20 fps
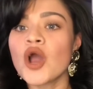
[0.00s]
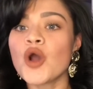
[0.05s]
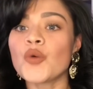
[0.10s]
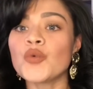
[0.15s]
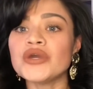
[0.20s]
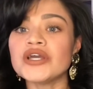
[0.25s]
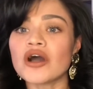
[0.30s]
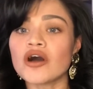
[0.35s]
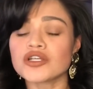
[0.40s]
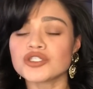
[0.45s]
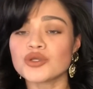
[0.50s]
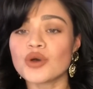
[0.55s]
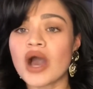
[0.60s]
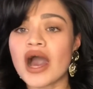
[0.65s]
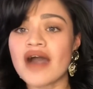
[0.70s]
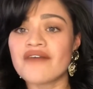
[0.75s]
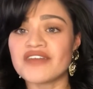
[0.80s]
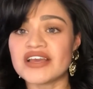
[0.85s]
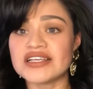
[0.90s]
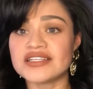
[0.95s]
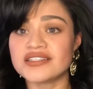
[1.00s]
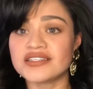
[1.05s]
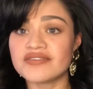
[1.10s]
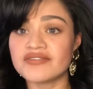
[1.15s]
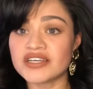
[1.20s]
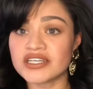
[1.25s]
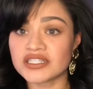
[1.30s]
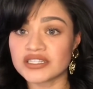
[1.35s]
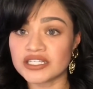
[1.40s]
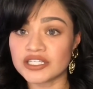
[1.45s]
We also have a
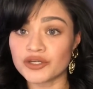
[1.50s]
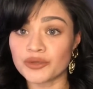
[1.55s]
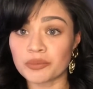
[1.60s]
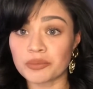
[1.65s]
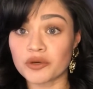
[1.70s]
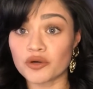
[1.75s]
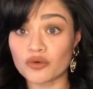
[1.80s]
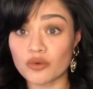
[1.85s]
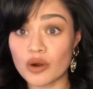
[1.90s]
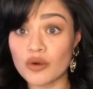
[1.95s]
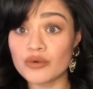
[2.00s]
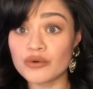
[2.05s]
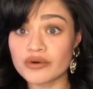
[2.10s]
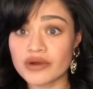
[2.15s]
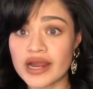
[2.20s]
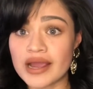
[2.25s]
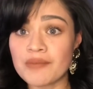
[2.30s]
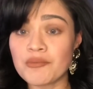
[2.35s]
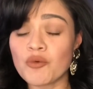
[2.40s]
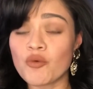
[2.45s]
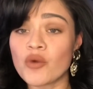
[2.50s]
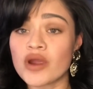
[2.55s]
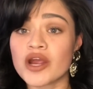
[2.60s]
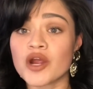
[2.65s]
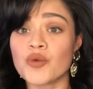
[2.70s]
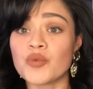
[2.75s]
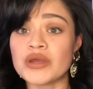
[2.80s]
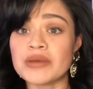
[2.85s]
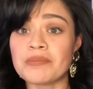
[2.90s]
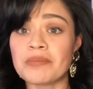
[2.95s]
civic leader program where
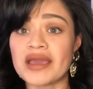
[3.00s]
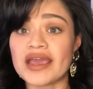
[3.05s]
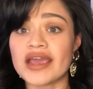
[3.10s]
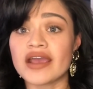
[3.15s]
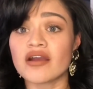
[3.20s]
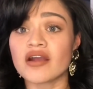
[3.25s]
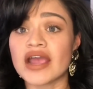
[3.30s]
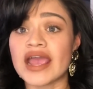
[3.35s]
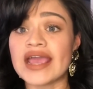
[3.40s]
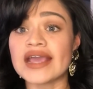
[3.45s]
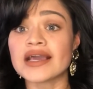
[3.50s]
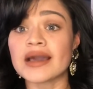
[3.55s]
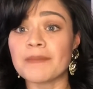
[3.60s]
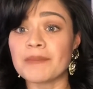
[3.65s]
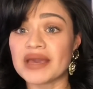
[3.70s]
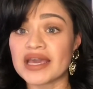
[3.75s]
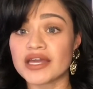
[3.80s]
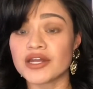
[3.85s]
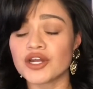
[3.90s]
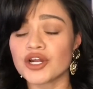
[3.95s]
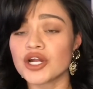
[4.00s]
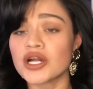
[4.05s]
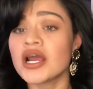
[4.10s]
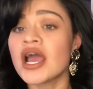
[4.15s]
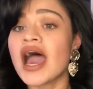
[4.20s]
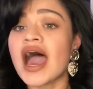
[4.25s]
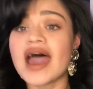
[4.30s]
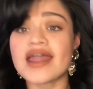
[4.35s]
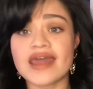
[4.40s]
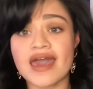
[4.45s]
we pair a commander
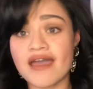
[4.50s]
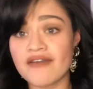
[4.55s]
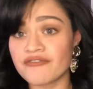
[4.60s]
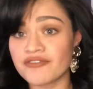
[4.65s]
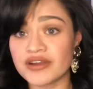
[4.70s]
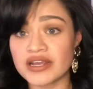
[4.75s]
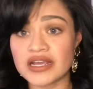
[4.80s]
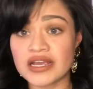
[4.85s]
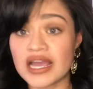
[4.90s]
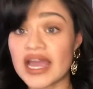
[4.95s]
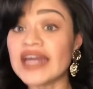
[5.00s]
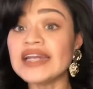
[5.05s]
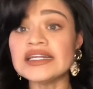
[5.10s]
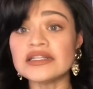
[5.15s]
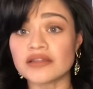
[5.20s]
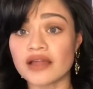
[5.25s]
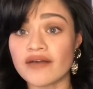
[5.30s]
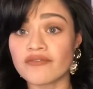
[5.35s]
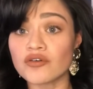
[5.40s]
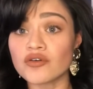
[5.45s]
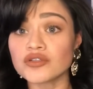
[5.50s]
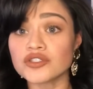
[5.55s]
at any level,